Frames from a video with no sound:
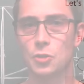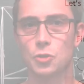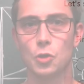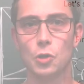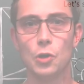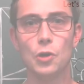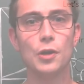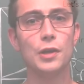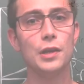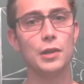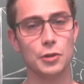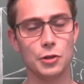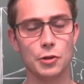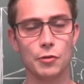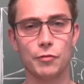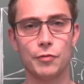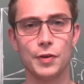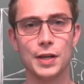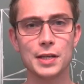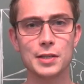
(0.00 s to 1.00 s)
to learn
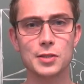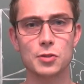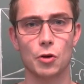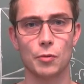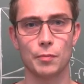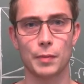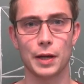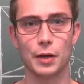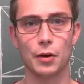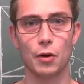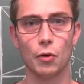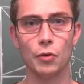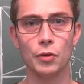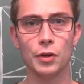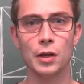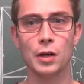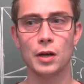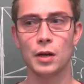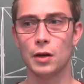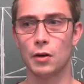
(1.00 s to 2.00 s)
new things on my
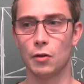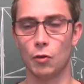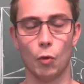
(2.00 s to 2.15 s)
own,